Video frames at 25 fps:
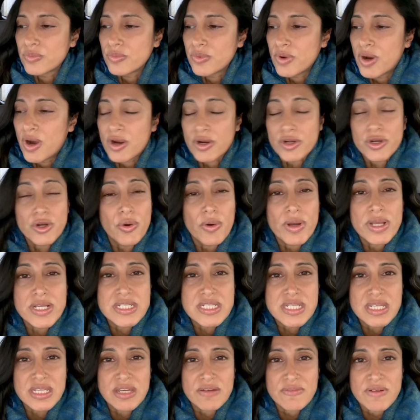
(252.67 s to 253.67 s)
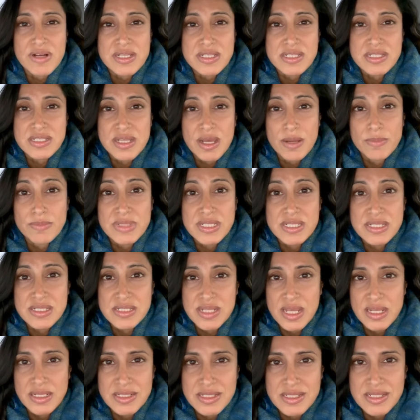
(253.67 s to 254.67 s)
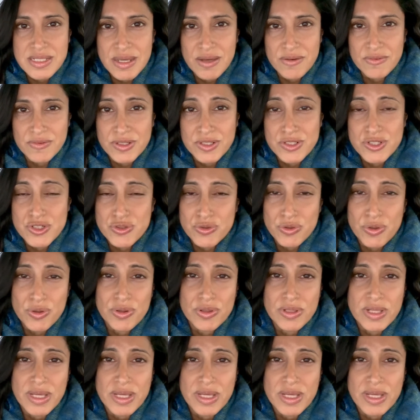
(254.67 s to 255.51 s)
are going to give us some sense of control.